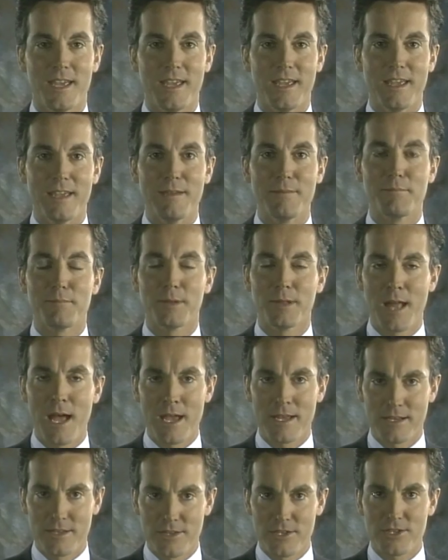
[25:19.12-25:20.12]

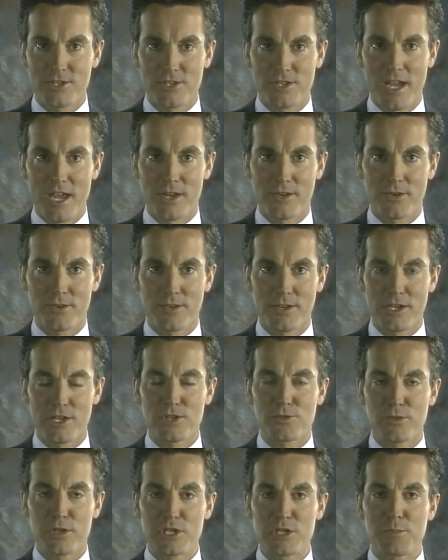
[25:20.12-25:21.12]
Implied in this standard
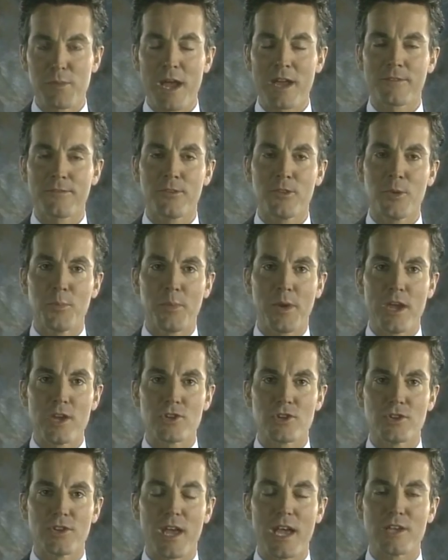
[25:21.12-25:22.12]
is respect for the
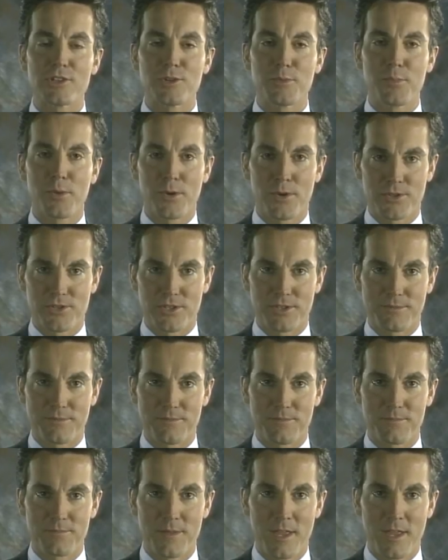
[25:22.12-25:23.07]
patient as a person.